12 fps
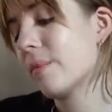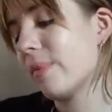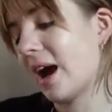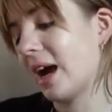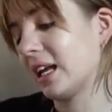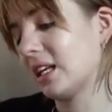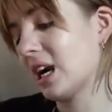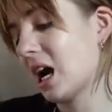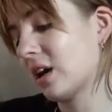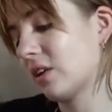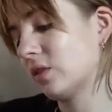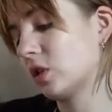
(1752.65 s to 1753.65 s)
by
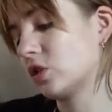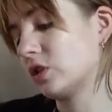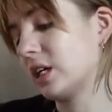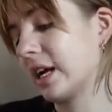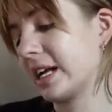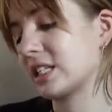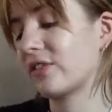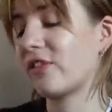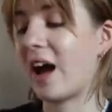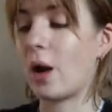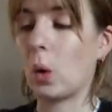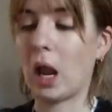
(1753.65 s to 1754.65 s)
Yara Rodriguez
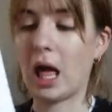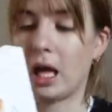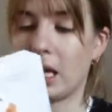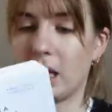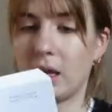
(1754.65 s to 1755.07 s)
Fowler.